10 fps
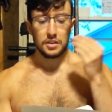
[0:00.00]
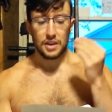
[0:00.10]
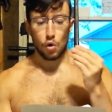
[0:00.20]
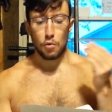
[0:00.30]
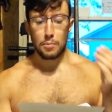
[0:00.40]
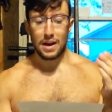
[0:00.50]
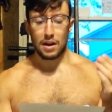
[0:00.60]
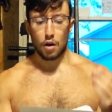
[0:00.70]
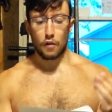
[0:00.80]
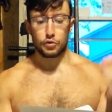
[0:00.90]
they were
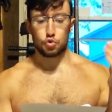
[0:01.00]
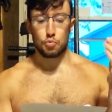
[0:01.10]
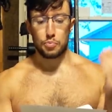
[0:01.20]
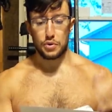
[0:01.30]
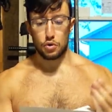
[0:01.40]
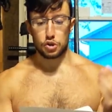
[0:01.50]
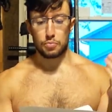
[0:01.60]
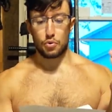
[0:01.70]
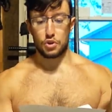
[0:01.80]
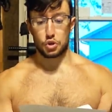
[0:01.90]
men of superior
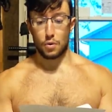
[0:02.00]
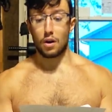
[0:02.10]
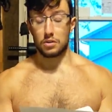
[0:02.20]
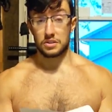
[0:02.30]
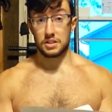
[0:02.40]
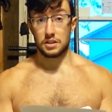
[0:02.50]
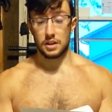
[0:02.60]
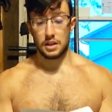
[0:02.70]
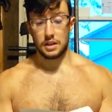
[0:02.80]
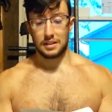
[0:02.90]
spirituality
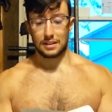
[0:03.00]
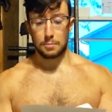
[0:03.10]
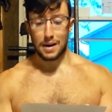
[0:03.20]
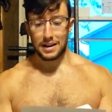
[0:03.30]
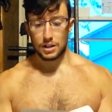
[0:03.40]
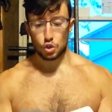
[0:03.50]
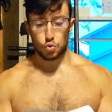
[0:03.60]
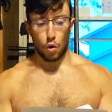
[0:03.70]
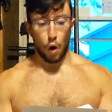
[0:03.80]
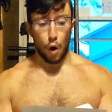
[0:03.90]
that managed
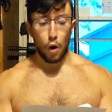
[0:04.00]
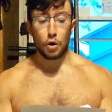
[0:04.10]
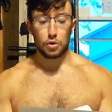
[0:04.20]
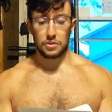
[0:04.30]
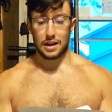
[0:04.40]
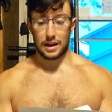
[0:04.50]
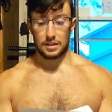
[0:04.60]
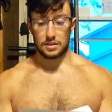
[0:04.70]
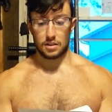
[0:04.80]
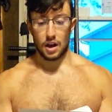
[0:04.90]
to
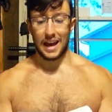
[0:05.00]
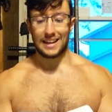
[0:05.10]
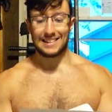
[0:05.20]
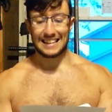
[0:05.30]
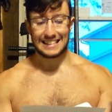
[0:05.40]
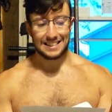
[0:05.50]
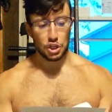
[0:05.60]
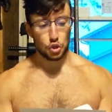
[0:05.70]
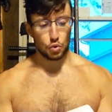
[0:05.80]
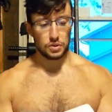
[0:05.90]
organize a
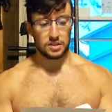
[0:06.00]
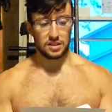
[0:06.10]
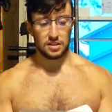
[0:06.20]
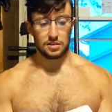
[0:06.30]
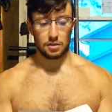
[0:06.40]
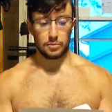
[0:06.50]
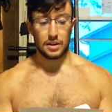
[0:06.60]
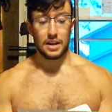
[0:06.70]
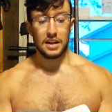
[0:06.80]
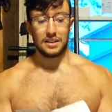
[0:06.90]
decisional
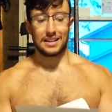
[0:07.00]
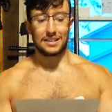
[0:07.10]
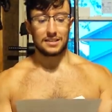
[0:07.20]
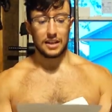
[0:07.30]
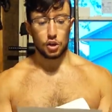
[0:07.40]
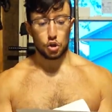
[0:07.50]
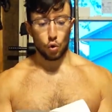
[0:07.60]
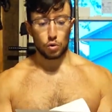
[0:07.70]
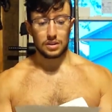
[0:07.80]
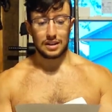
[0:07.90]
system that
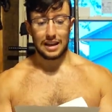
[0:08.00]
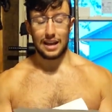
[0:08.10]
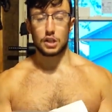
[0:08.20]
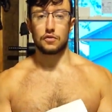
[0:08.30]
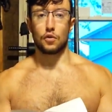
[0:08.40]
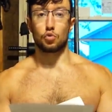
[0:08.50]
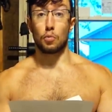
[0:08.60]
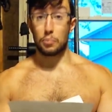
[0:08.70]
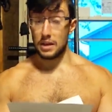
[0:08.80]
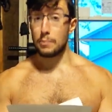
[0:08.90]
secured kings for the
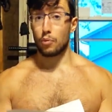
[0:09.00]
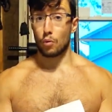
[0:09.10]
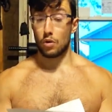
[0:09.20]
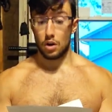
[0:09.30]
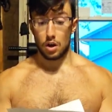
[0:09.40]
people,